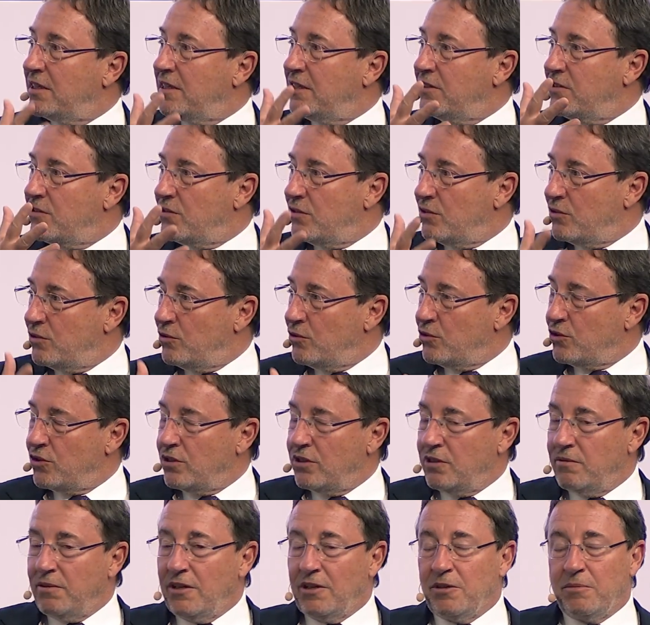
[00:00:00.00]
institution
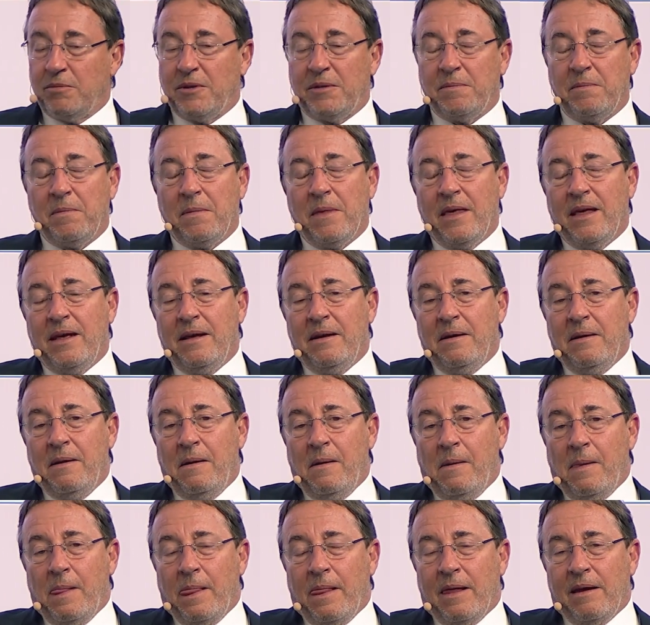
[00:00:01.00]
development.
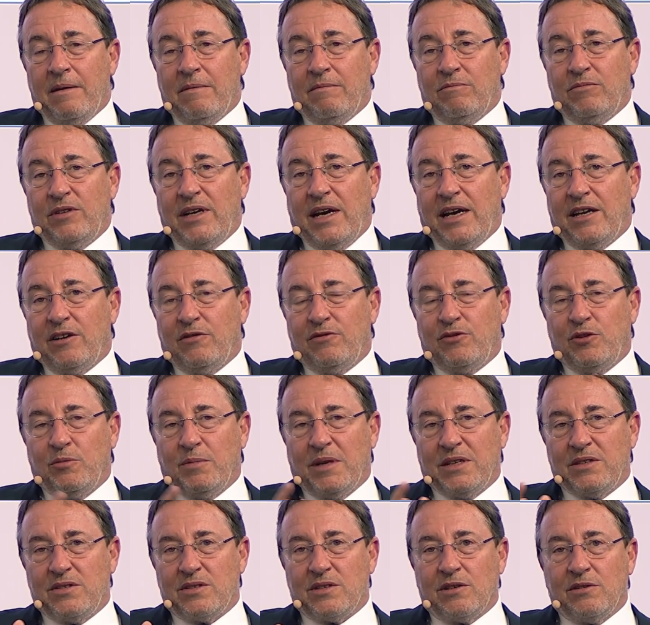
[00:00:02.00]
We had a few
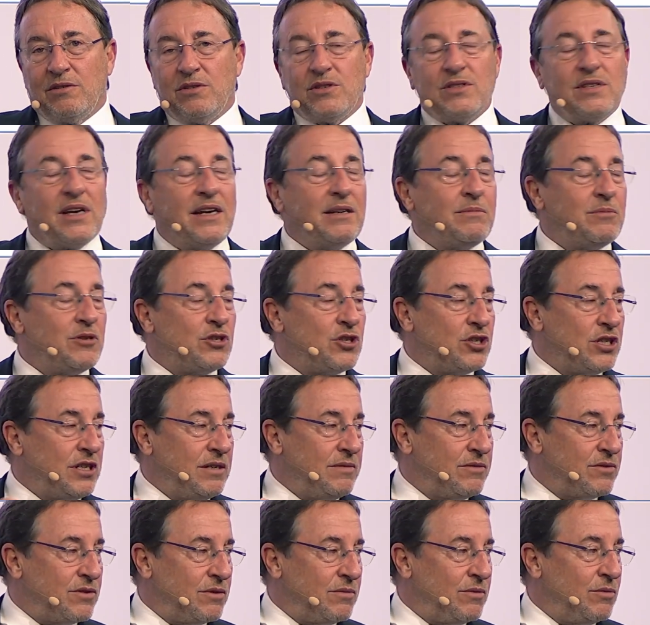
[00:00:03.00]
months ago the cyber
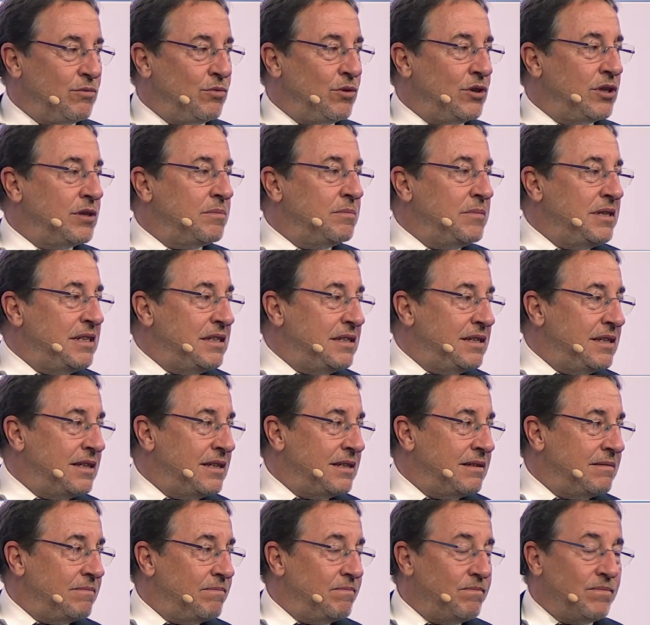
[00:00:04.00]
chiefs of the world
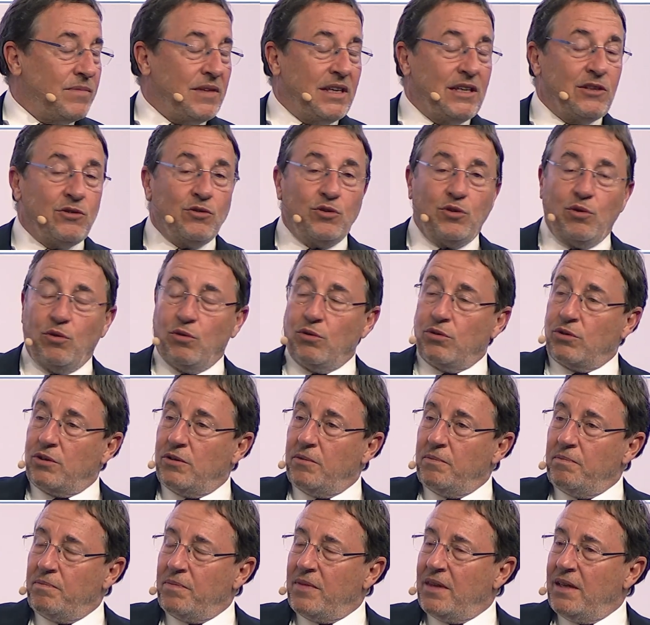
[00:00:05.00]
meeting in New York.
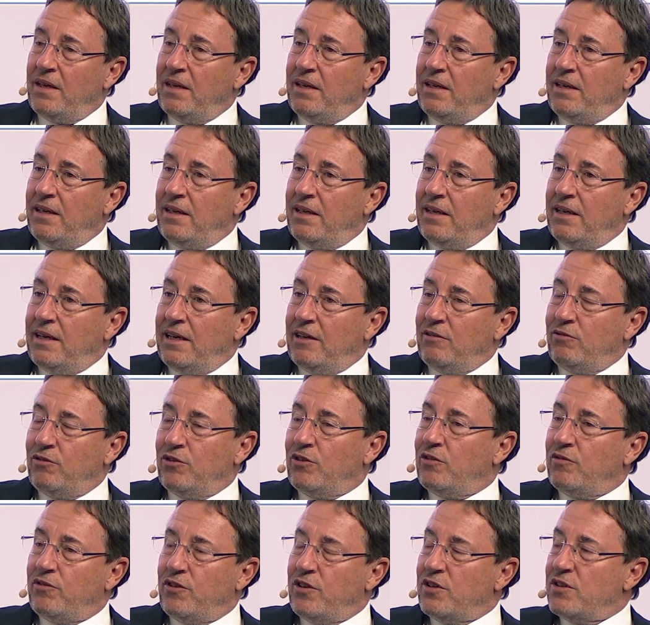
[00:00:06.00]
And for
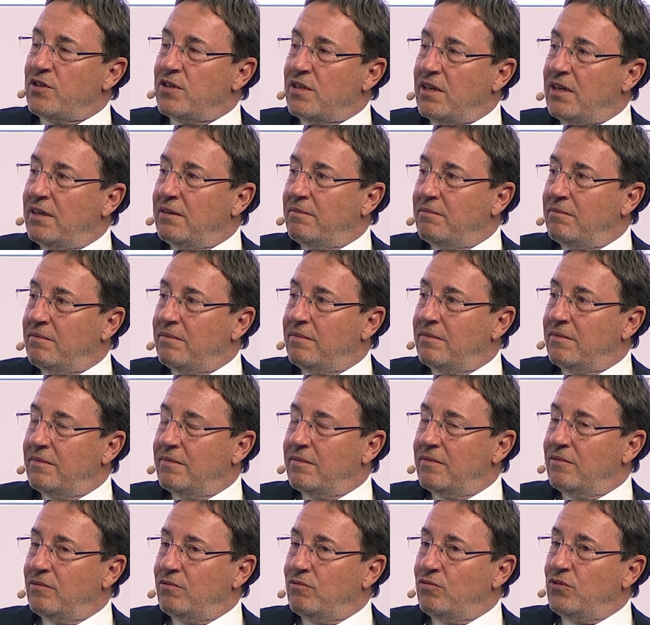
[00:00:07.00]
the first time,
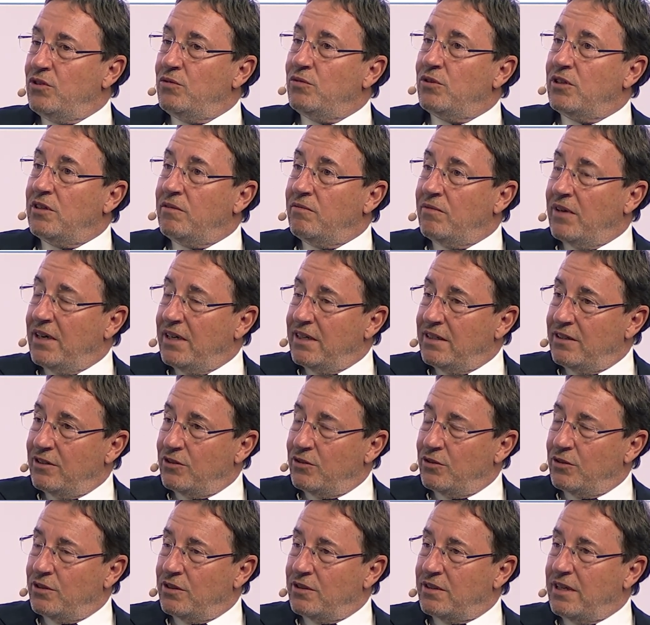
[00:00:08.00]
we were invited
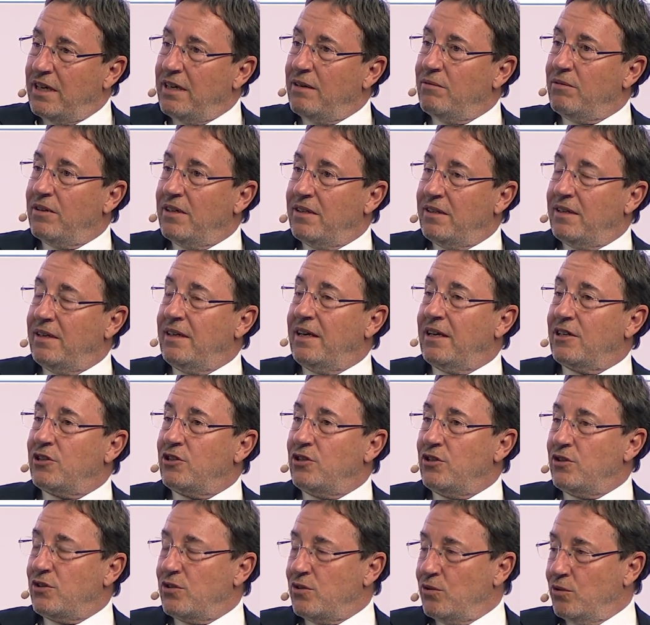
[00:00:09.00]
to the table, and they
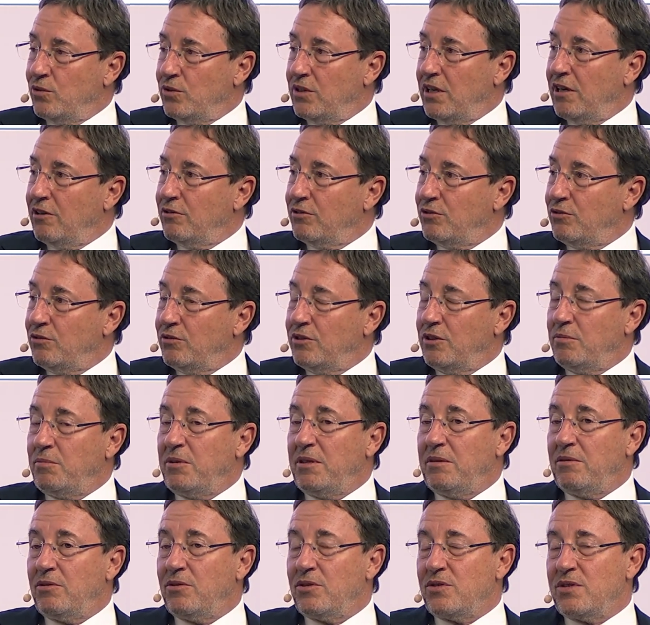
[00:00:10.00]
actually sought out UNDP
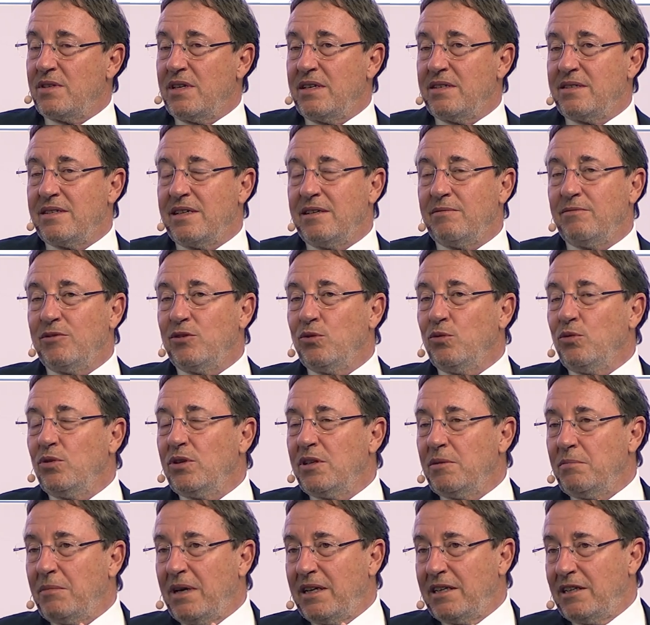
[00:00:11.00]
because they said, with all
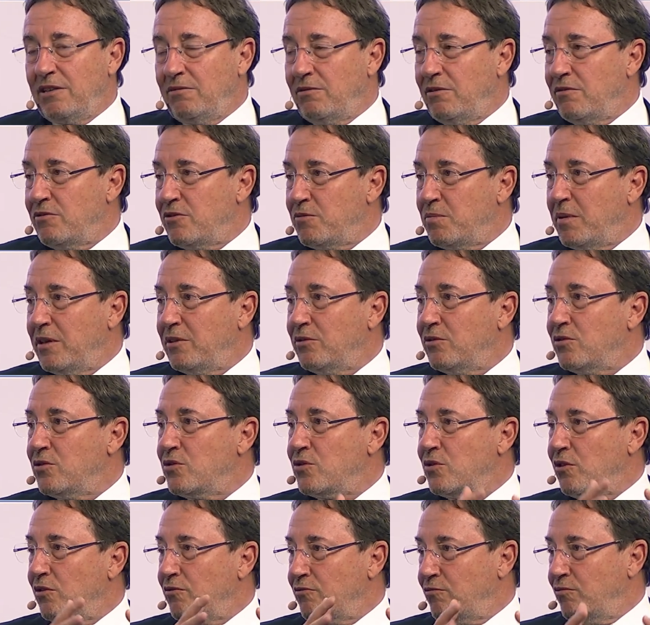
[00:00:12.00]
the money we've spent on
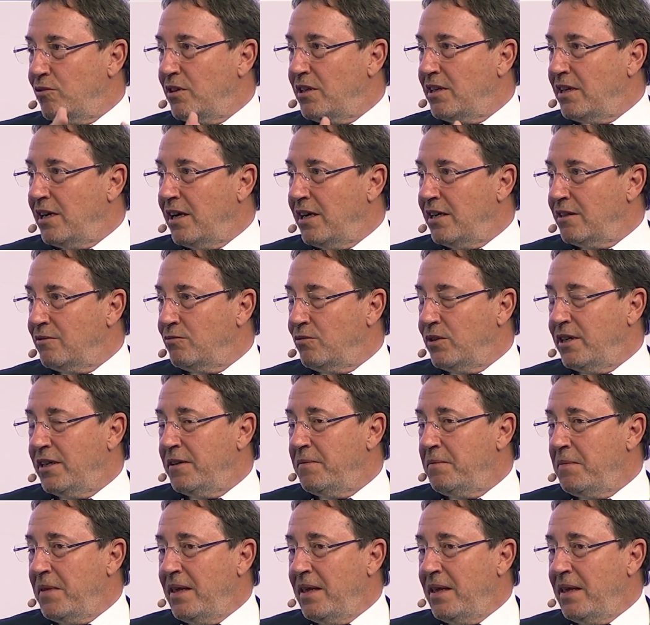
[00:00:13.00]
software and hardware,